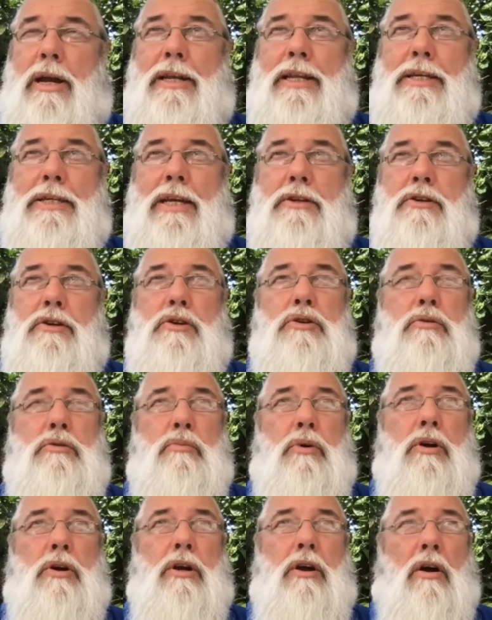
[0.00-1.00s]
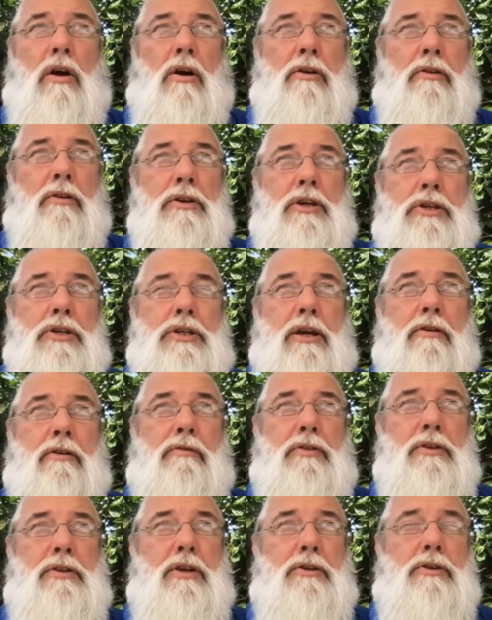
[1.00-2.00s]
And he said, you should work harder on
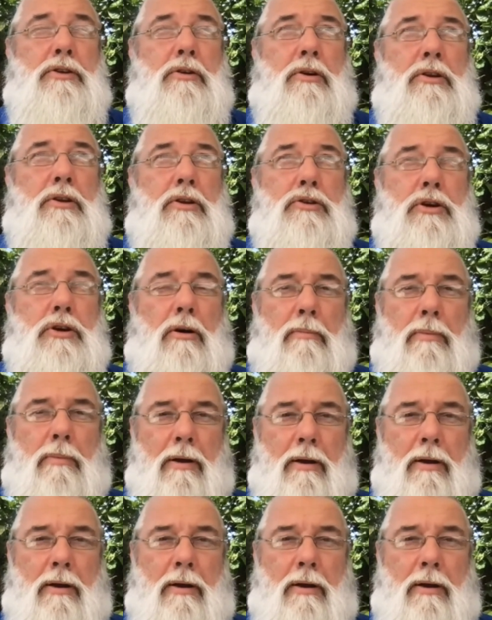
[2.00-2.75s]
yourself than you do on your job.